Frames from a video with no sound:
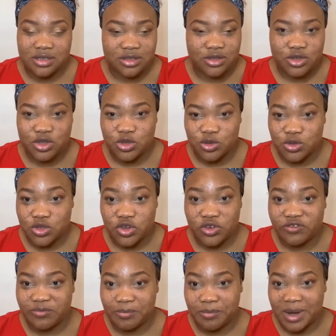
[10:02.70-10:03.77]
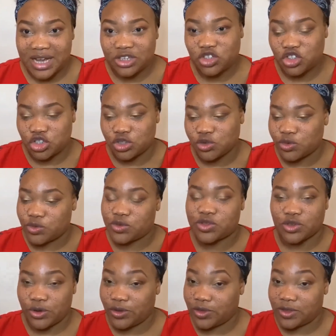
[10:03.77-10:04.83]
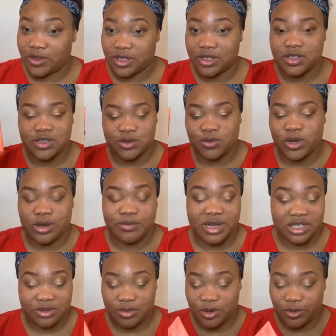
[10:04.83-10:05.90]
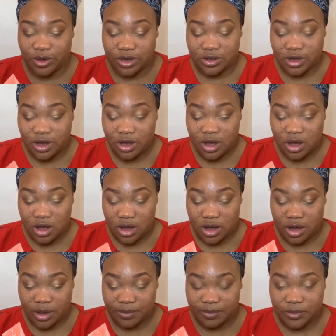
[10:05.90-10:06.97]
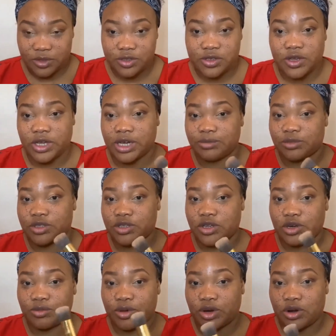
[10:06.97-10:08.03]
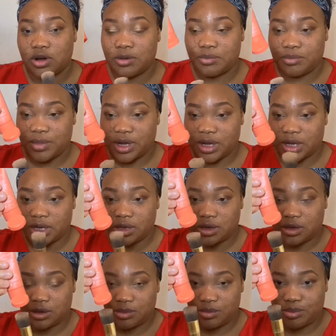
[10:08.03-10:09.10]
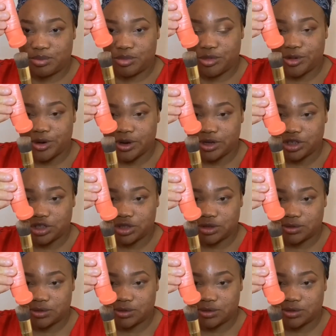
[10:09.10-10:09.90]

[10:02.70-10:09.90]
to sort of match you, so this is what it matched me with. So yeah, I'm just gonna put it on my brush.